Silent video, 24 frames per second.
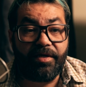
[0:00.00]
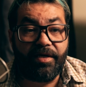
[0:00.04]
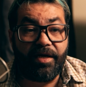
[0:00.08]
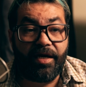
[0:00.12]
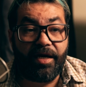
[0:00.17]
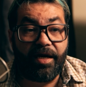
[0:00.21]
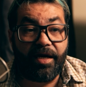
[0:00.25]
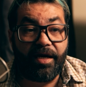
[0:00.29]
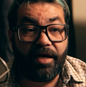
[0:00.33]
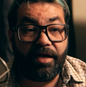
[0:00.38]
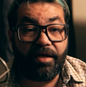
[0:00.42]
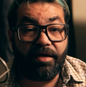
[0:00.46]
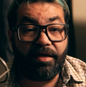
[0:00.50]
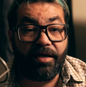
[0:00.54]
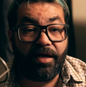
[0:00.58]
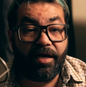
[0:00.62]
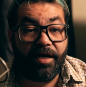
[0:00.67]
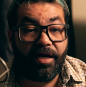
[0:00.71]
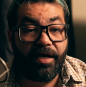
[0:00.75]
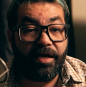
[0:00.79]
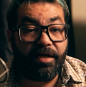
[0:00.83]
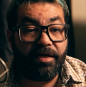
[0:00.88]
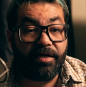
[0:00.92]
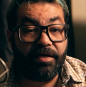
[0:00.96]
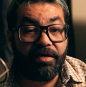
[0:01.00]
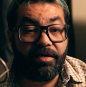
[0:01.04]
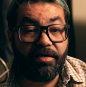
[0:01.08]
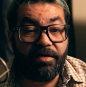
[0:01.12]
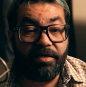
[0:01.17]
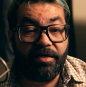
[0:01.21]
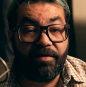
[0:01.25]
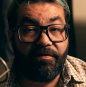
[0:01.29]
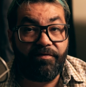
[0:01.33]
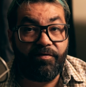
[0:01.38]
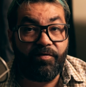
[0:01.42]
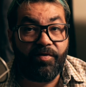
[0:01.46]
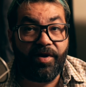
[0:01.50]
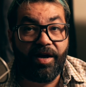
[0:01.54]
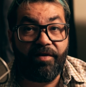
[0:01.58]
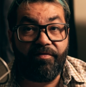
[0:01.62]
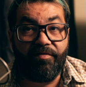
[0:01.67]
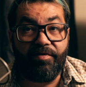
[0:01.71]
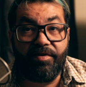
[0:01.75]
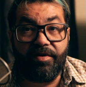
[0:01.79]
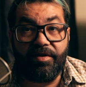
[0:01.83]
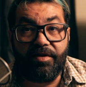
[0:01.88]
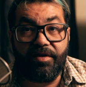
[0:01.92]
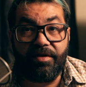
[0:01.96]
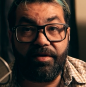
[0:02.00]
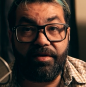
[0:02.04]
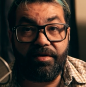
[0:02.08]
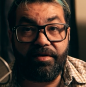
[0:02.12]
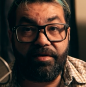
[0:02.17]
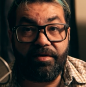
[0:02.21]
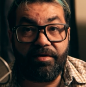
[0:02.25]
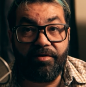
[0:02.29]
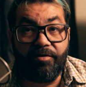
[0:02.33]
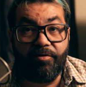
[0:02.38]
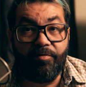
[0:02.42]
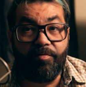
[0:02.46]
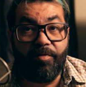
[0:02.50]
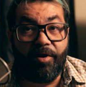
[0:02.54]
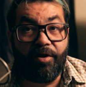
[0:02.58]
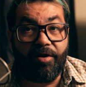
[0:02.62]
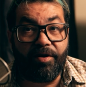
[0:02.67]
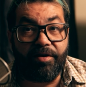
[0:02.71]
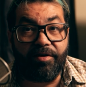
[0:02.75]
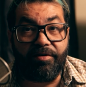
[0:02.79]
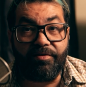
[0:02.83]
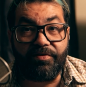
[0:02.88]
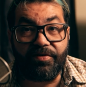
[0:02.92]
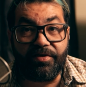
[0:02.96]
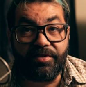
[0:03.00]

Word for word: And like, if you have a home audio